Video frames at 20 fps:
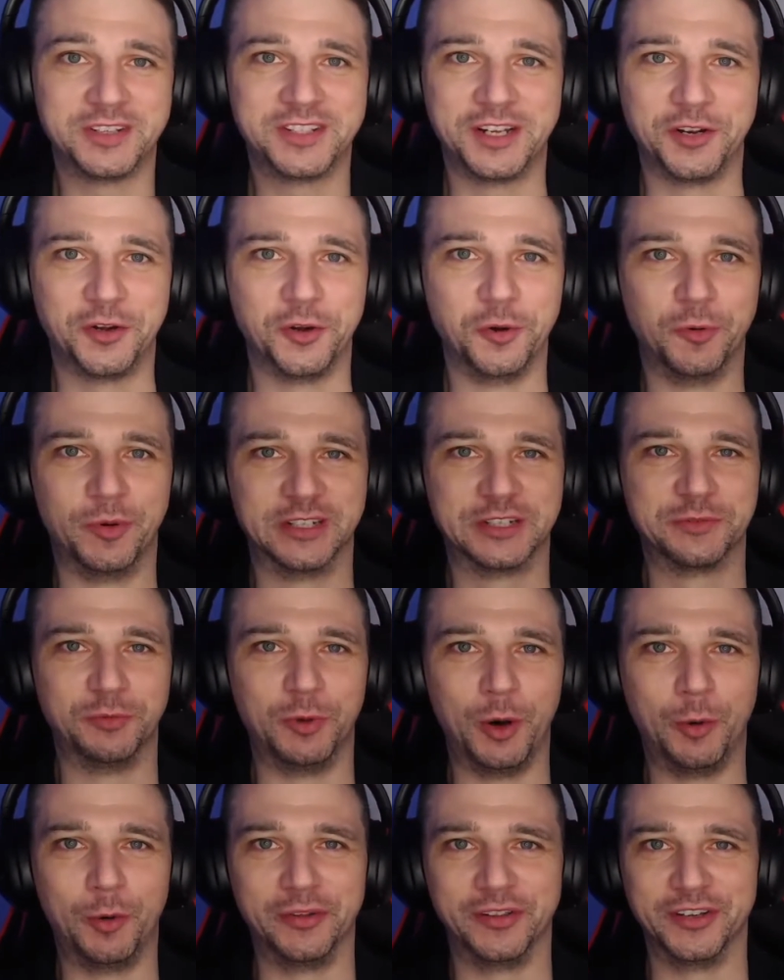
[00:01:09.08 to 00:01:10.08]
wants
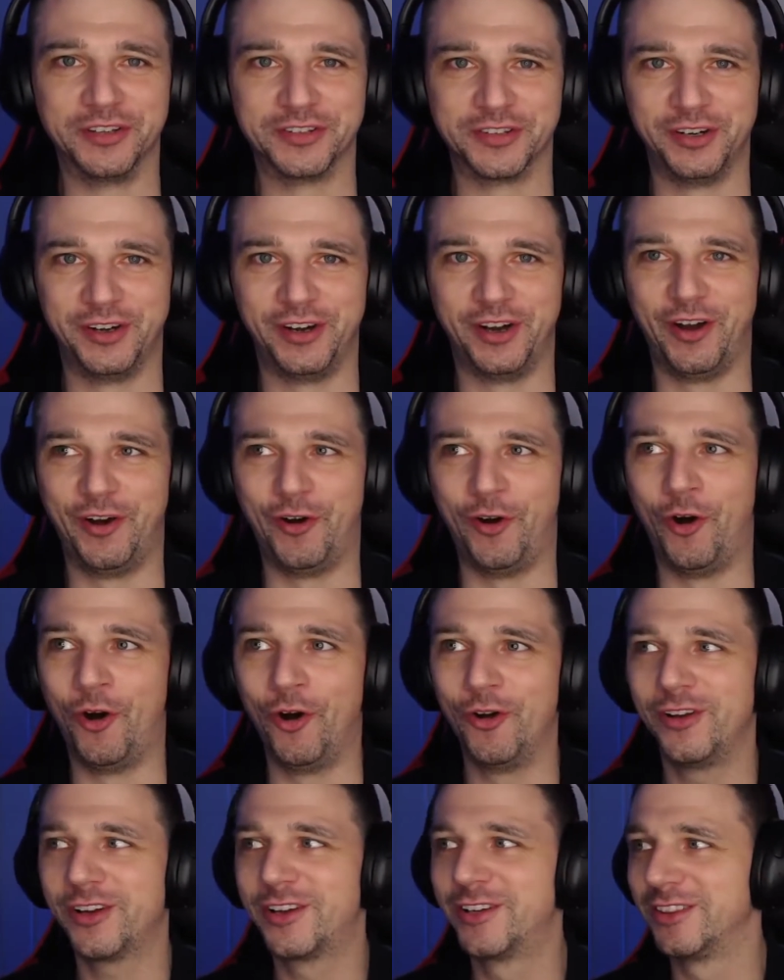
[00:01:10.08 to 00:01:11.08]
war with us,
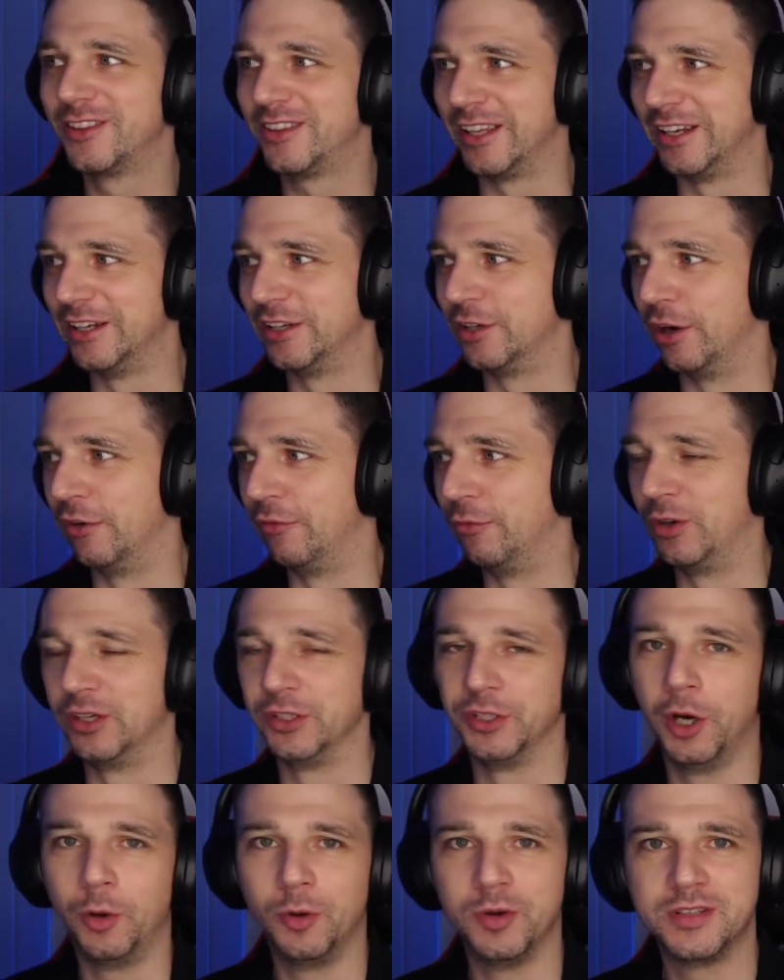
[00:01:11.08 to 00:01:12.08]
all I could think of was,
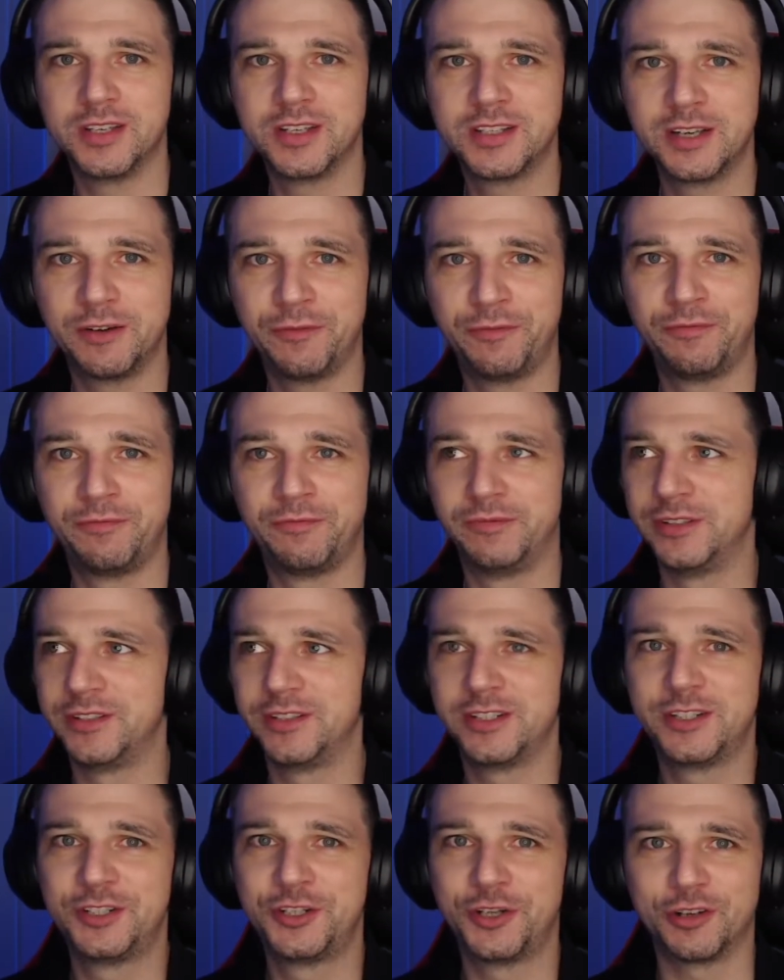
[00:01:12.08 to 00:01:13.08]
yo, is
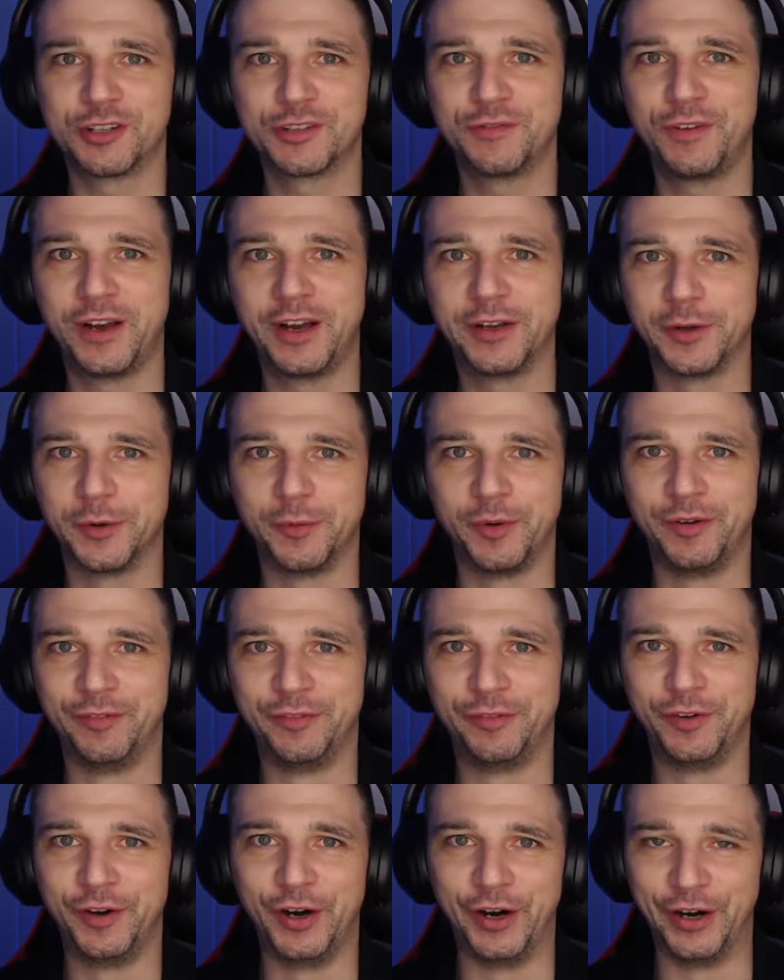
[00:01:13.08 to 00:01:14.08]
this shots fired at
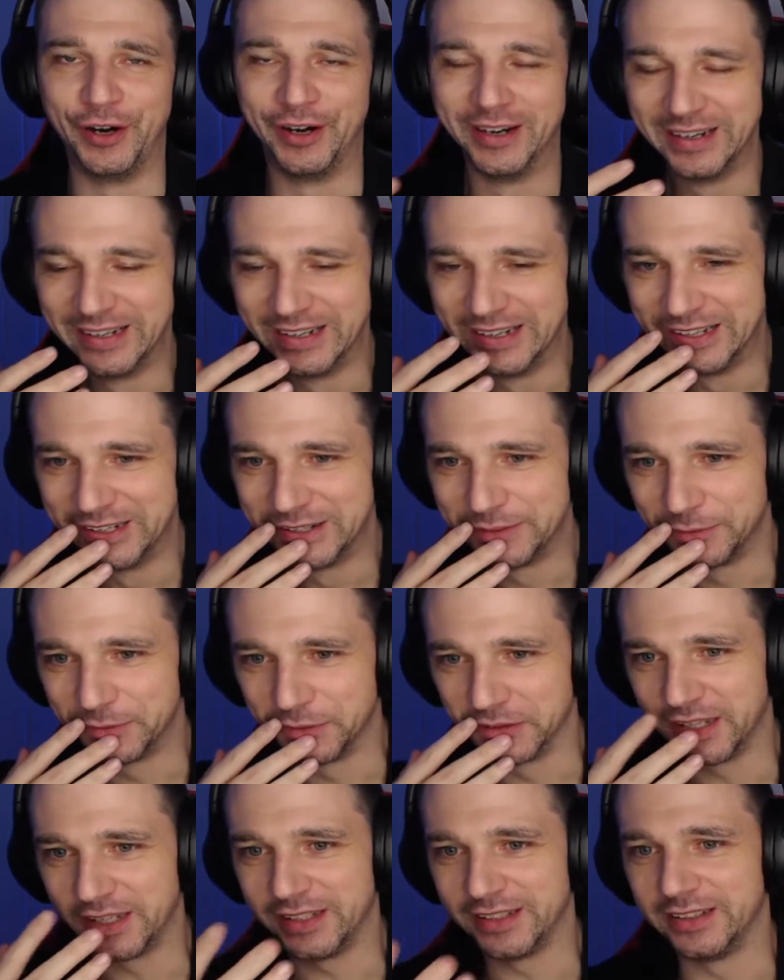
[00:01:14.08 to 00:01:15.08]
1-4?
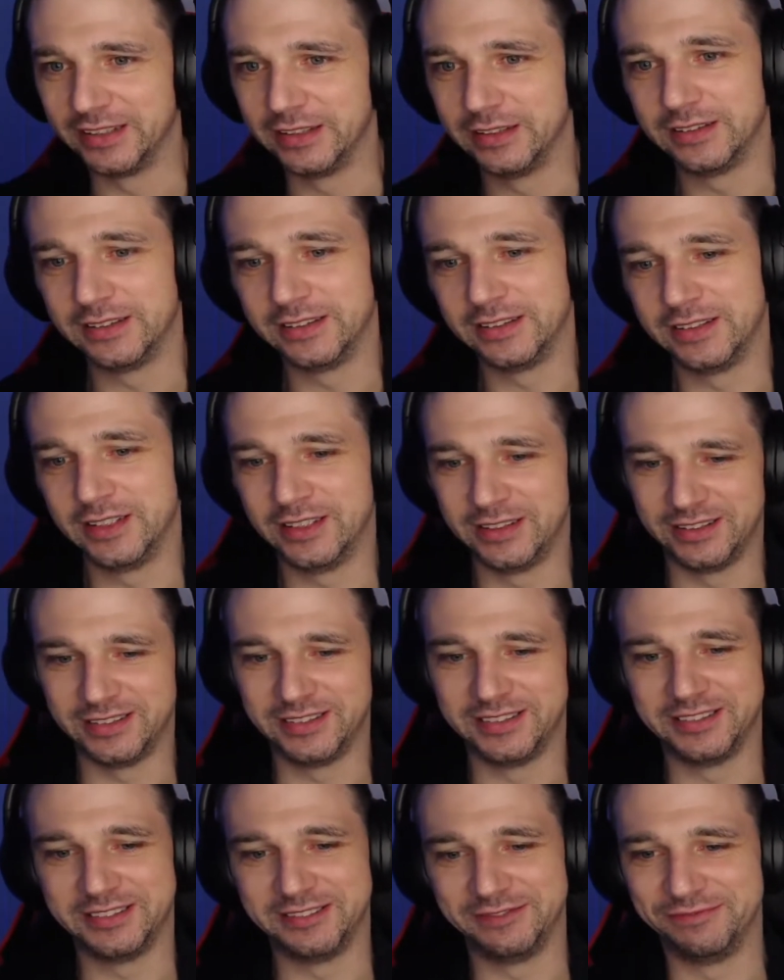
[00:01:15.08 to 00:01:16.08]
But then
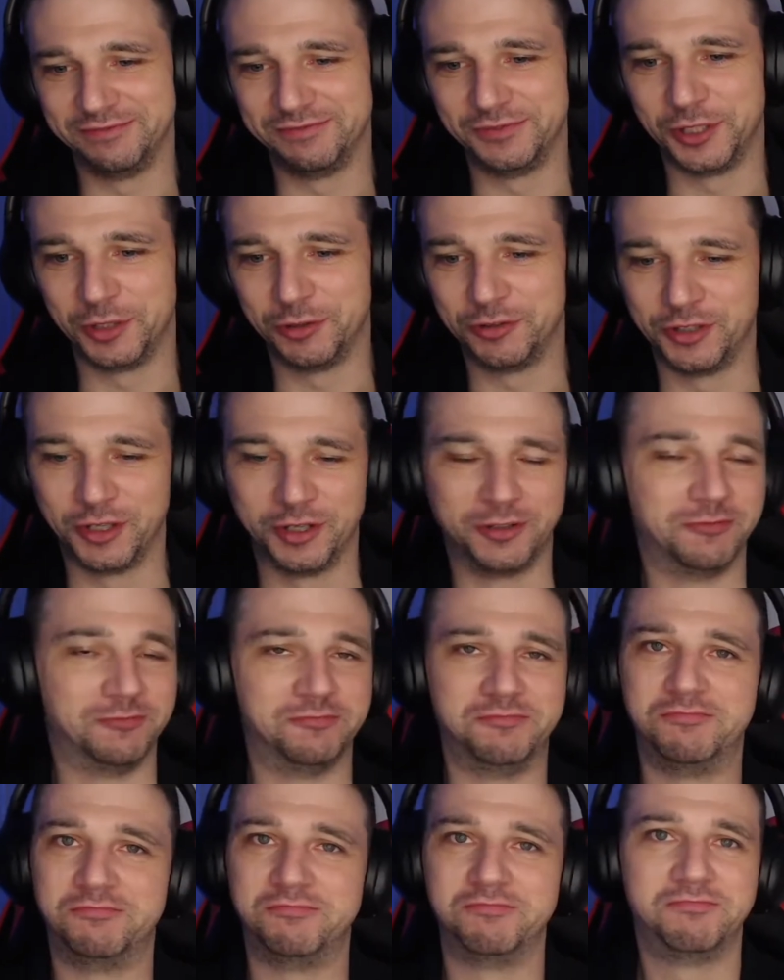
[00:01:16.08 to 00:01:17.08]
dude, yo,
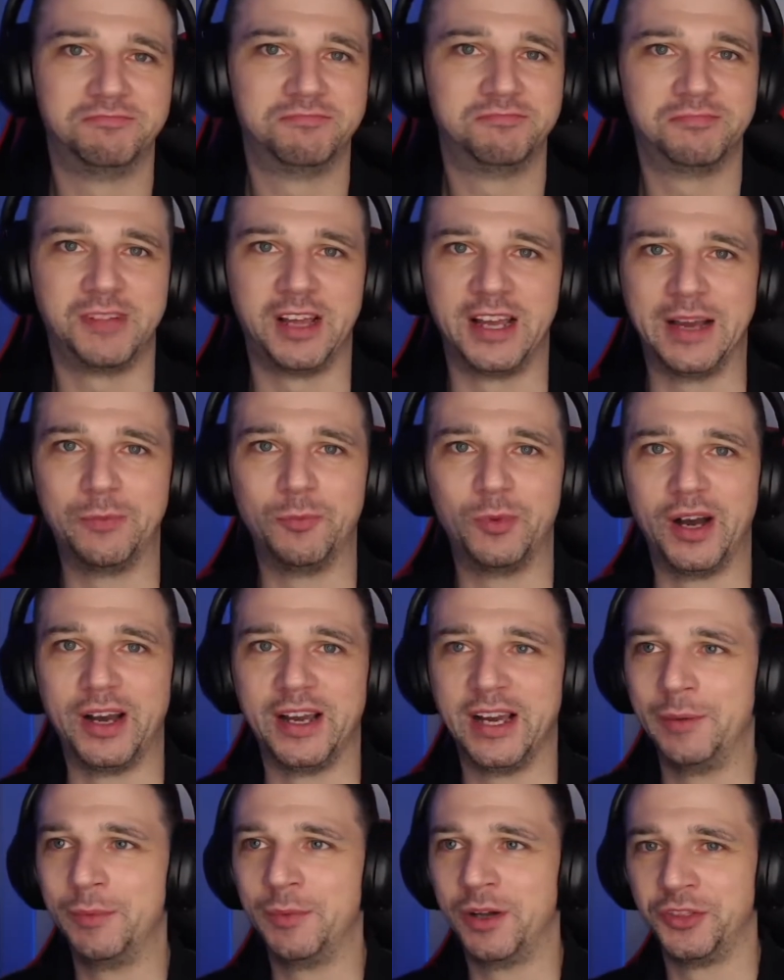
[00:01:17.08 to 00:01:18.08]
I am what
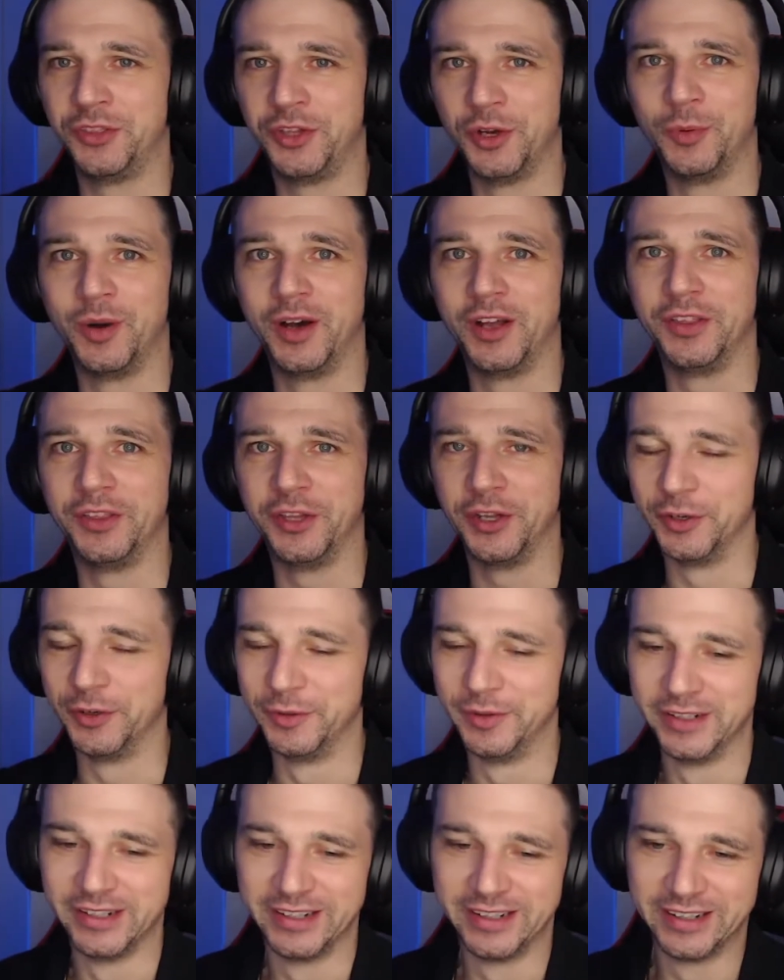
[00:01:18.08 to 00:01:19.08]
I am, I do what I do.
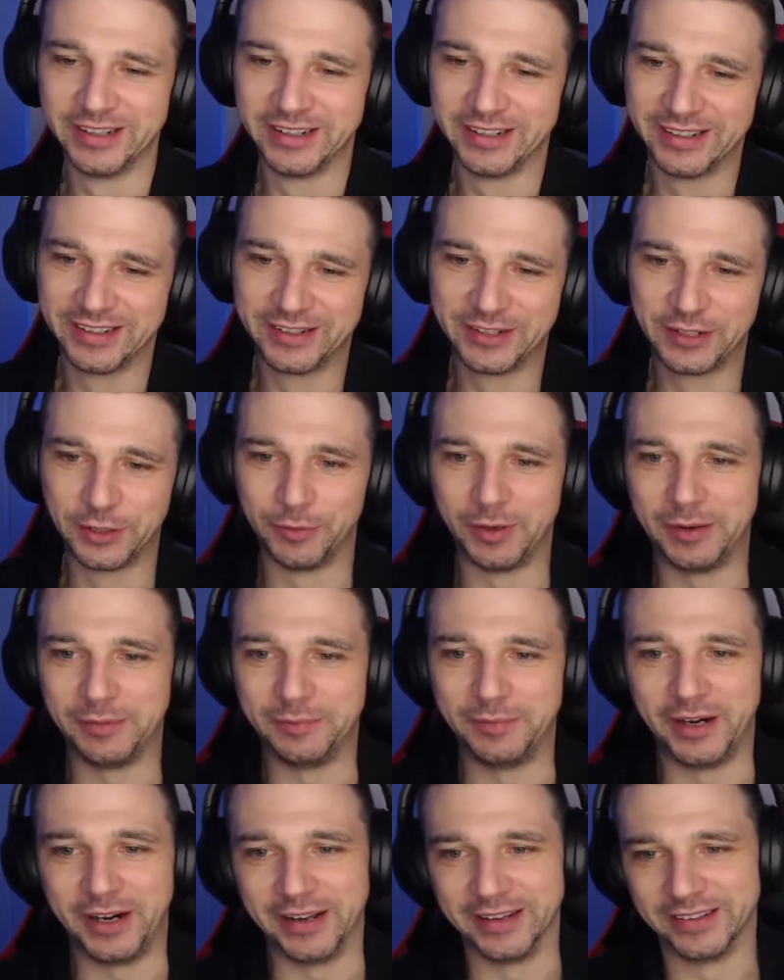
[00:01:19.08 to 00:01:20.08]
Come on,
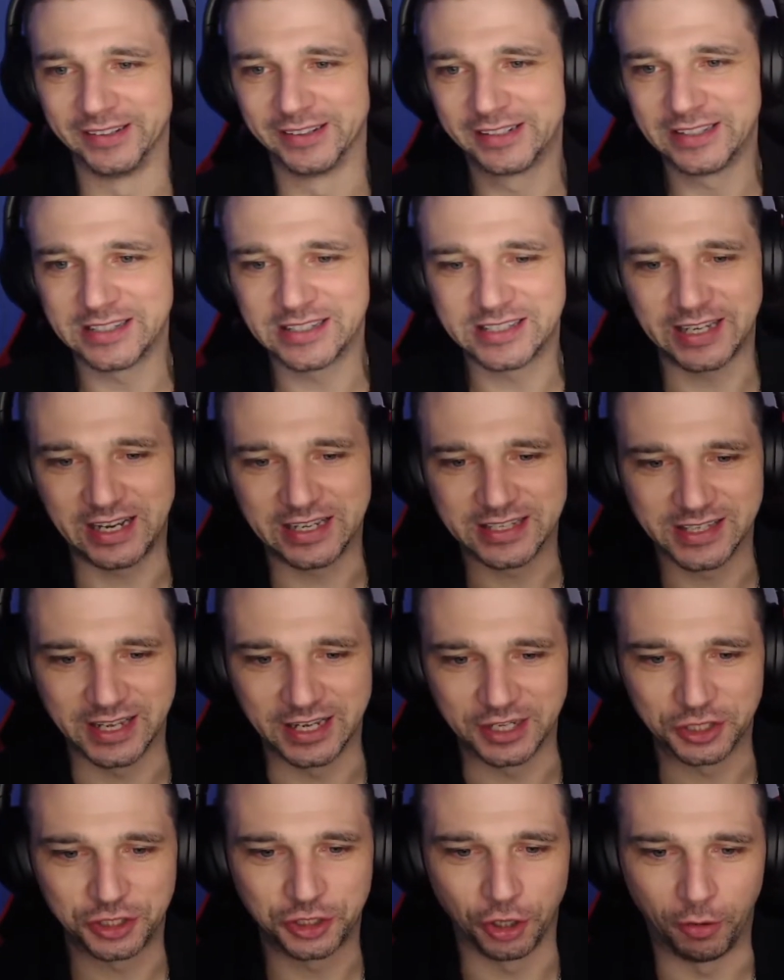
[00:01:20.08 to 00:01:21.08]
man, look at the size of
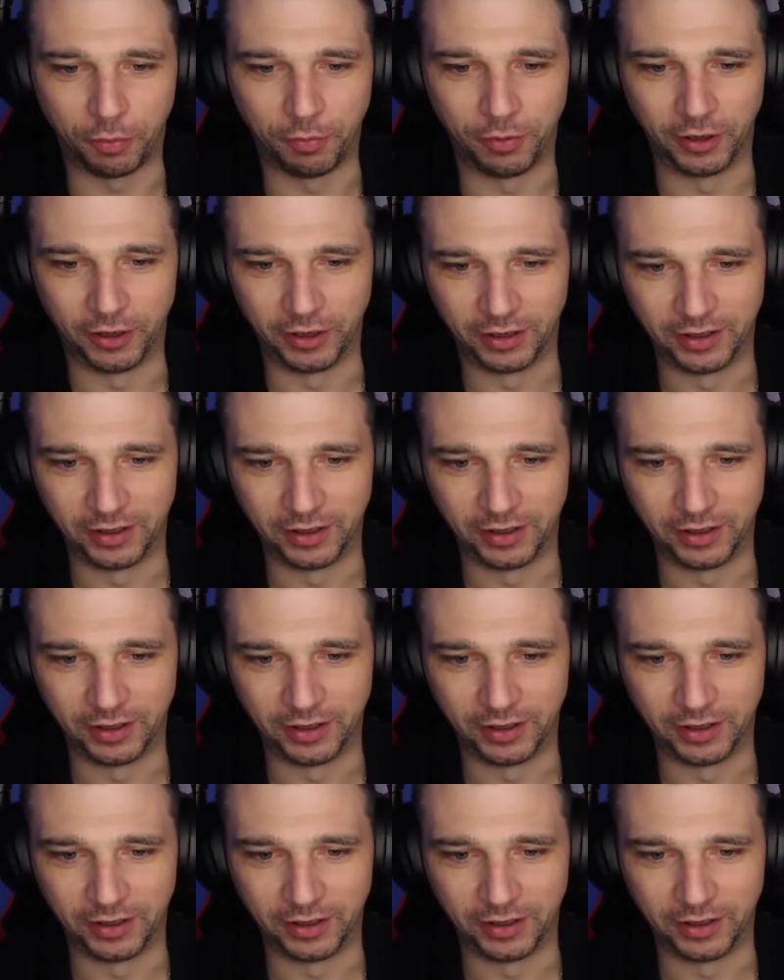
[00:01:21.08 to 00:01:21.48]
that chopper.